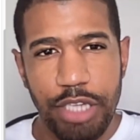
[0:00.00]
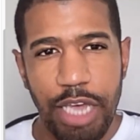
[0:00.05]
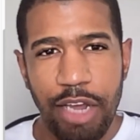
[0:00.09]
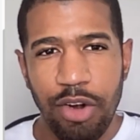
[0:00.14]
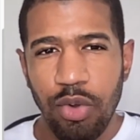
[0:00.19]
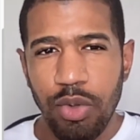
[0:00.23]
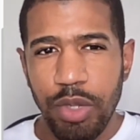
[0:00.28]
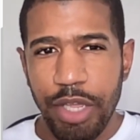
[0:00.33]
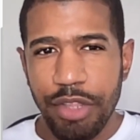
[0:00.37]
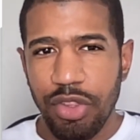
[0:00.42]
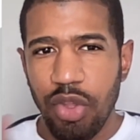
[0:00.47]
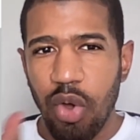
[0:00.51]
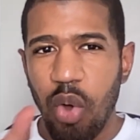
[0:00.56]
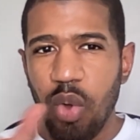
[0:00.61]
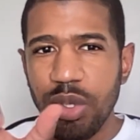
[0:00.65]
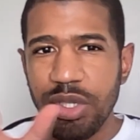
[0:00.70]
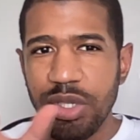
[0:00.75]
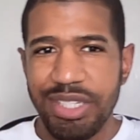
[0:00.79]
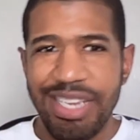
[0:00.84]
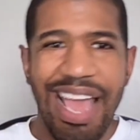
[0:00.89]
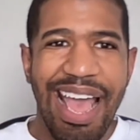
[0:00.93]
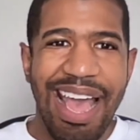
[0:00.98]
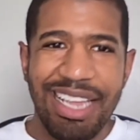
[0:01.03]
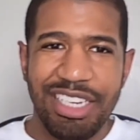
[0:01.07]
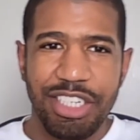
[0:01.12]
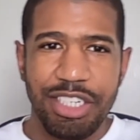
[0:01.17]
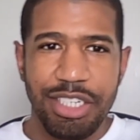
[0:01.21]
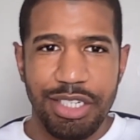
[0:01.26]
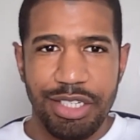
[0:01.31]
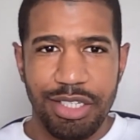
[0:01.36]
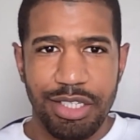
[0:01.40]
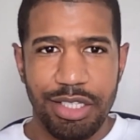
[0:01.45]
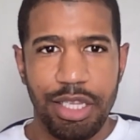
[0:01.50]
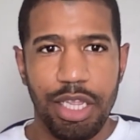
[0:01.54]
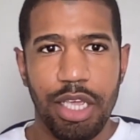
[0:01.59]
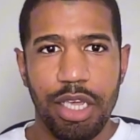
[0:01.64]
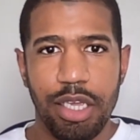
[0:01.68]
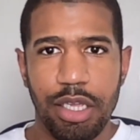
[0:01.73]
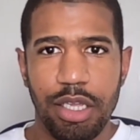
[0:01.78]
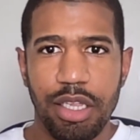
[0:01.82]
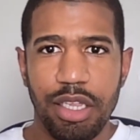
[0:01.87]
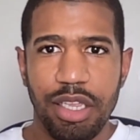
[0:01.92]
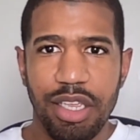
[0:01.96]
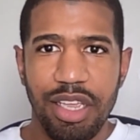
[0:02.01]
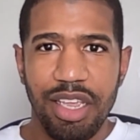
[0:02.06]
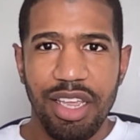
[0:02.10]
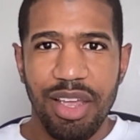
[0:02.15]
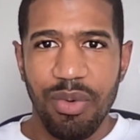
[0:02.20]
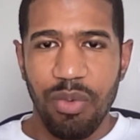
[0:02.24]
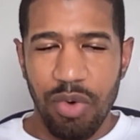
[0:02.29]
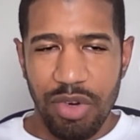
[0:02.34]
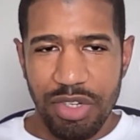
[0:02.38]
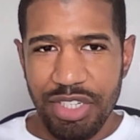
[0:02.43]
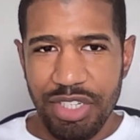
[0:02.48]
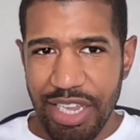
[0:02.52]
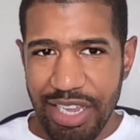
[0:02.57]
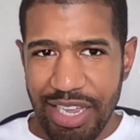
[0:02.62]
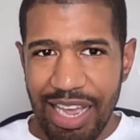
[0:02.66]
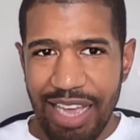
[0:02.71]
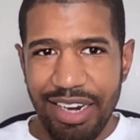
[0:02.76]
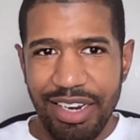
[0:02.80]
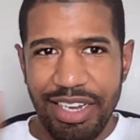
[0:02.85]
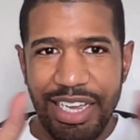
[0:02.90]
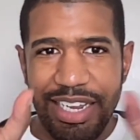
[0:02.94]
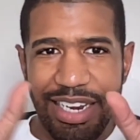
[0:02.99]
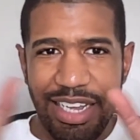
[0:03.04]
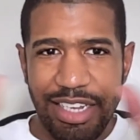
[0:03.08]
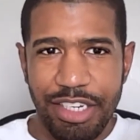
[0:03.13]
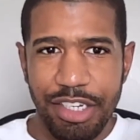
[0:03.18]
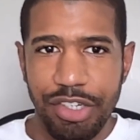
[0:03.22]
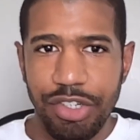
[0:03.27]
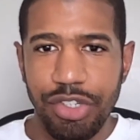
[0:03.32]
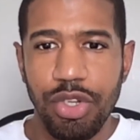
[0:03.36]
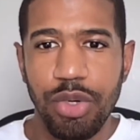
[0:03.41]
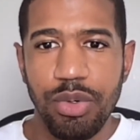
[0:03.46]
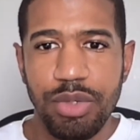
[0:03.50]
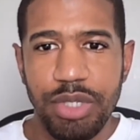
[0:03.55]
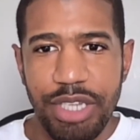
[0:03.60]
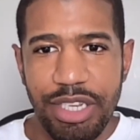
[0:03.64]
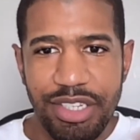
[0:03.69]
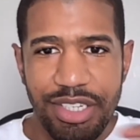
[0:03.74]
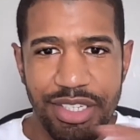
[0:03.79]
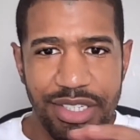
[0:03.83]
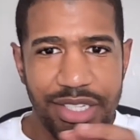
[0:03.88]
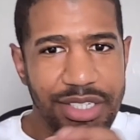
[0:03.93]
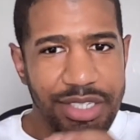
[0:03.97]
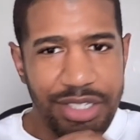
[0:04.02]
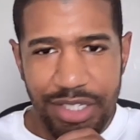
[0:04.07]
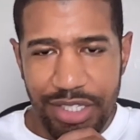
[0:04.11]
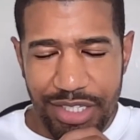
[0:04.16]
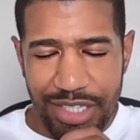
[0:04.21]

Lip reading: I don't like the whole dashes thing where it's like kind of connecting two sentences.